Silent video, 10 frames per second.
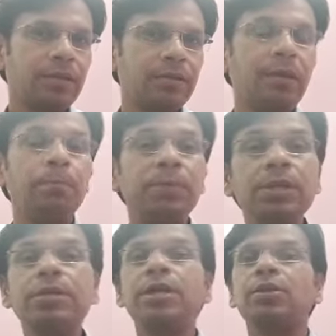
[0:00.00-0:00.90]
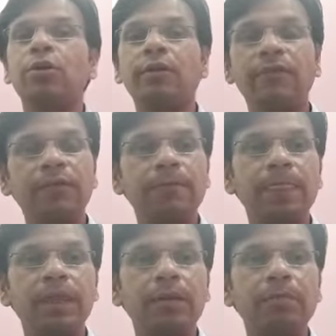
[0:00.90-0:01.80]
the princess of
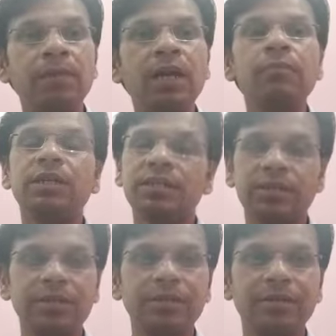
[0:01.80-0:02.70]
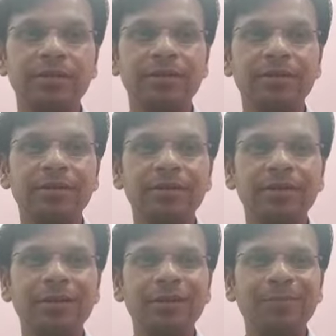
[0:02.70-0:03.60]
Belmont,
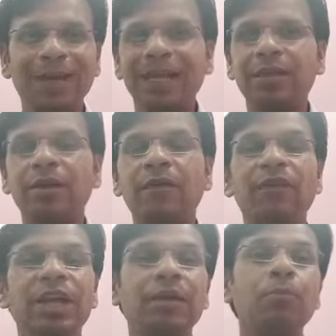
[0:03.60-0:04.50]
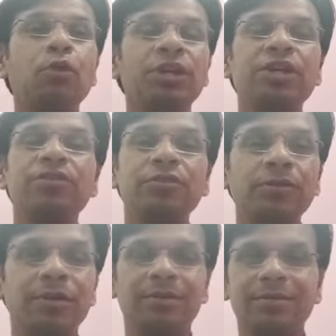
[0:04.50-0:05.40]
plays a very important role.